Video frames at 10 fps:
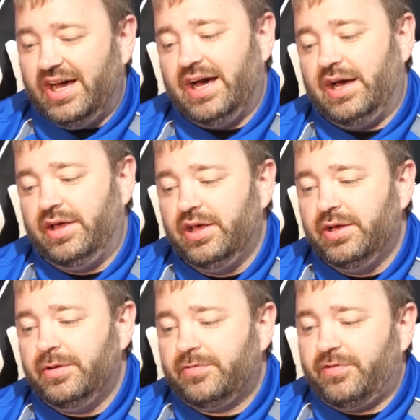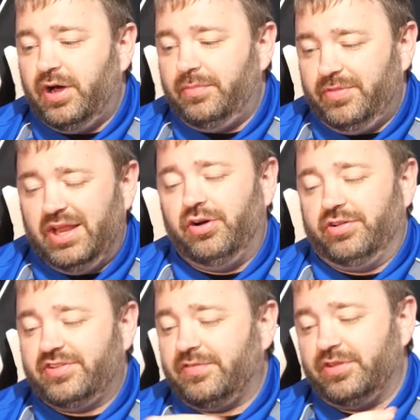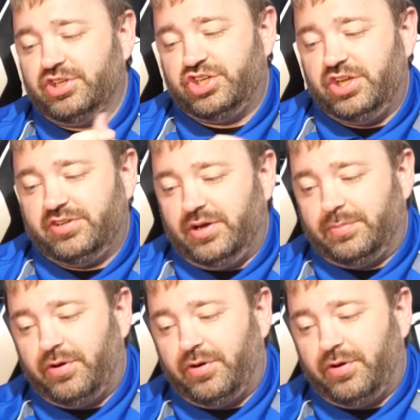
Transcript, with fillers: Uh, from, yeah, no, it's definitely a sheet uh,